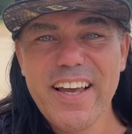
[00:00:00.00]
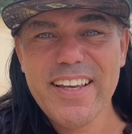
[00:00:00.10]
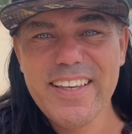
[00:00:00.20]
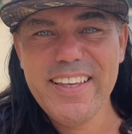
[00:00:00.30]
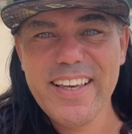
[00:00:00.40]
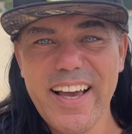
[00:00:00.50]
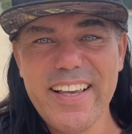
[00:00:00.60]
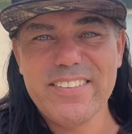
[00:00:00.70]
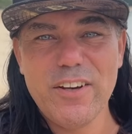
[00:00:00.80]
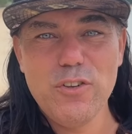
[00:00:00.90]
IKEA
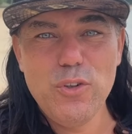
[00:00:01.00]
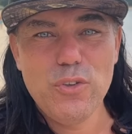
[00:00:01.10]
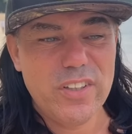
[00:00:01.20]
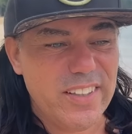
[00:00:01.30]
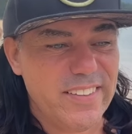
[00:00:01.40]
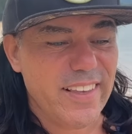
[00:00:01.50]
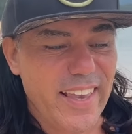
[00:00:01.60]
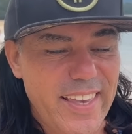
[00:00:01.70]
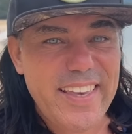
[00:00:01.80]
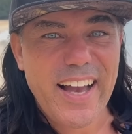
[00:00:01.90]
is now using these
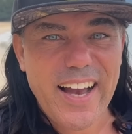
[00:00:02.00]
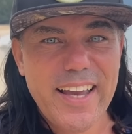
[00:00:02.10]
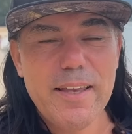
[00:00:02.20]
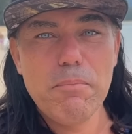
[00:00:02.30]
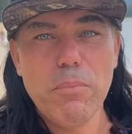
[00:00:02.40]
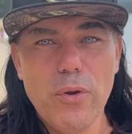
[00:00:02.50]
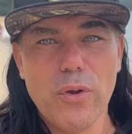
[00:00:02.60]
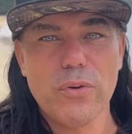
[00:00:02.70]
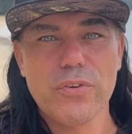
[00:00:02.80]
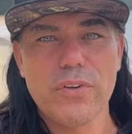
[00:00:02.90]
AI
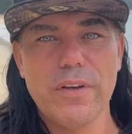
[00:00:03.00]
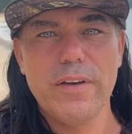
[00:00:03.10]
models.